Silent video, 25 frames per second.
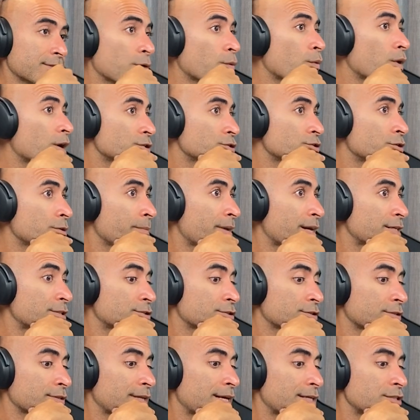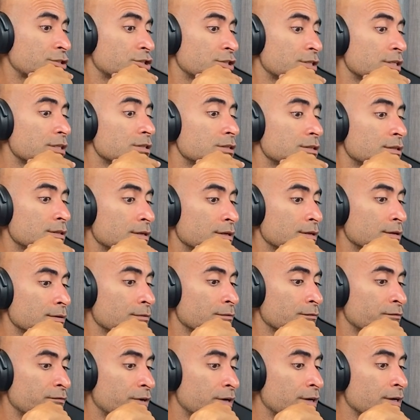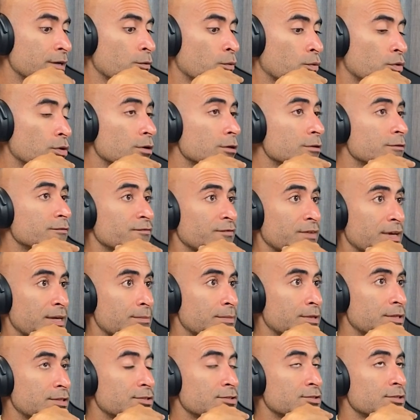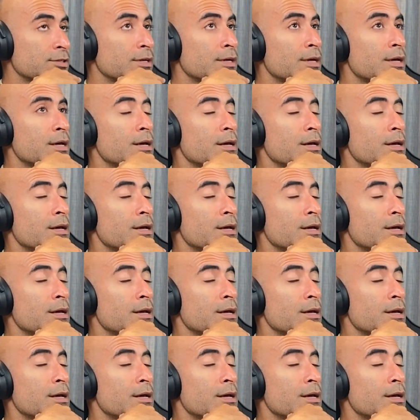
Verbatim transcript: I watched her master class. She's the very world famous